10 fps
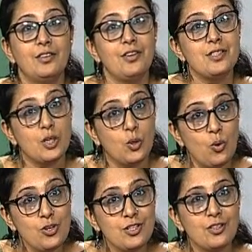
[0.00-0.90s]
there is the
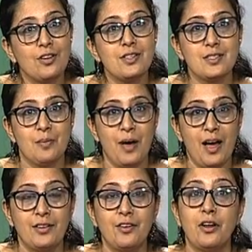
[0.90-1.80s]
good, there is the
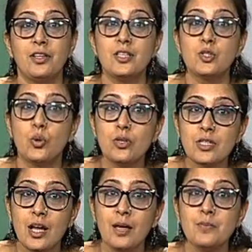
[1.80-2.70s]
bad. There are these
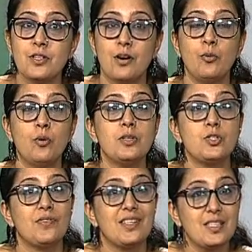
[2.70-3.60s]
good times. There are
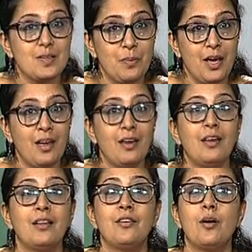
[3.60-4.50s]
moments of despair.
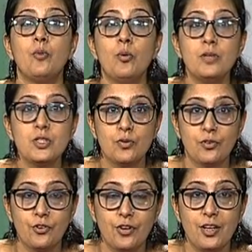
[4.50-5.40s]
There are moments
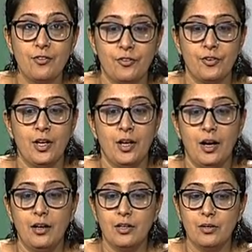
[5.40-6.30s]
of grief.
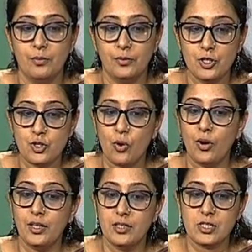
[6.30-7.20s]
Uh, the
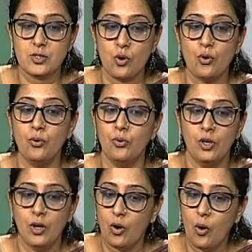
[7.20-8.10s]
joy, the
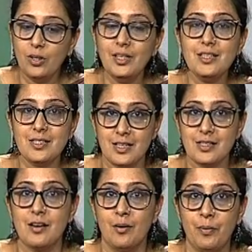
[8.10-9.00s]
sorrow, all these
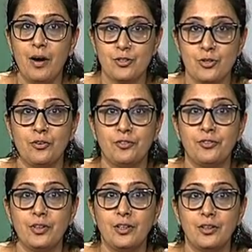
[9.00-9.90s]
things are part
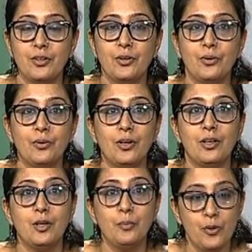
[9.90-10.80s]
of, uh, you know,
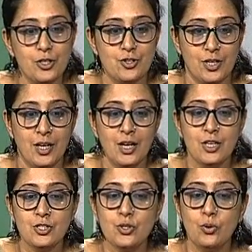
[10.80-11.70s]
uh, her poetry.
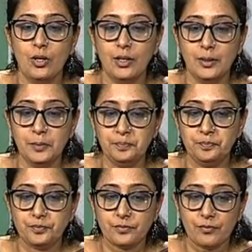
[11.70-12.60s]
So,
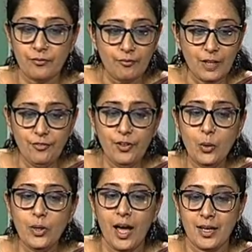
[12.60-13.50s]
um if
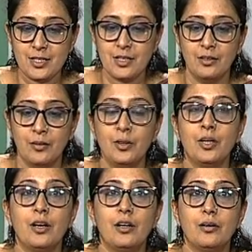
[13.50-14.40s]
you look at uh,
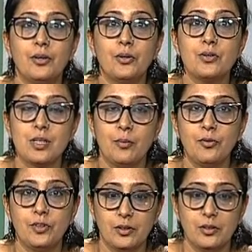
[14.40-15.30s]
uh, you know
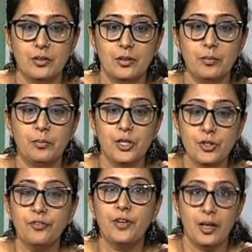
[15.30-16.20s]
some of the the, the
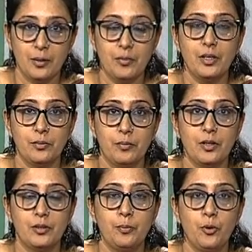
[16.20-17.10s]
bird of time
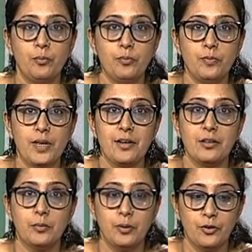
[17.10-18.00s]
uh, uh the poem
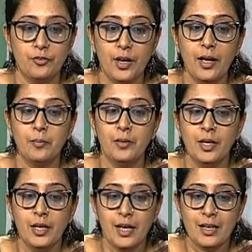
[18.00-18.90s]
titled the bird of time
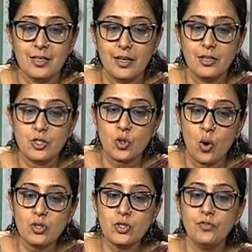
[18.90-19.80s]
and uh,
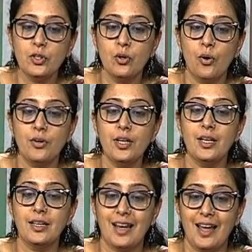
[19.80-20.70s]
songs of the
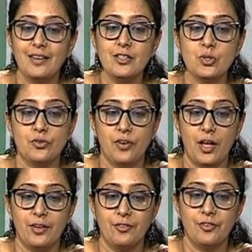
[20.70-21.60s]
glory and gladness of
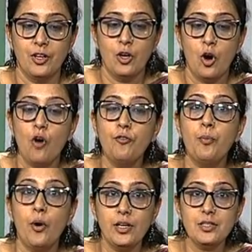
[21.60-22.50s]
life
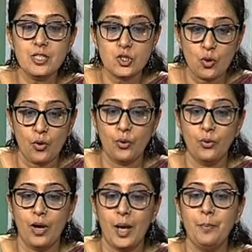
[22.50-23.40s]
of poignant
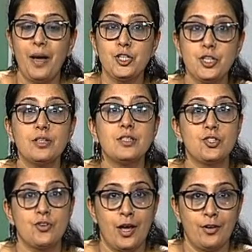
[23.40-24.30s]
sorrow and
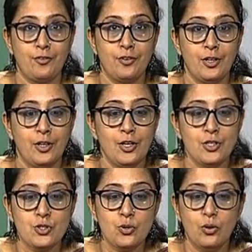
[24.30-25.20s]
passionate strife
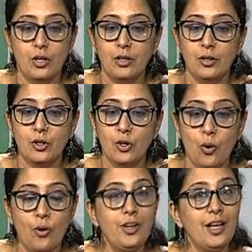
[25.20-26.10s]
so uh,
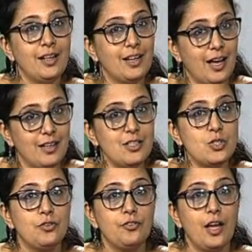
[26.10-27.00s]
glory and
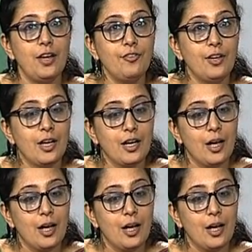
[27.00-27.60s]
gladness of life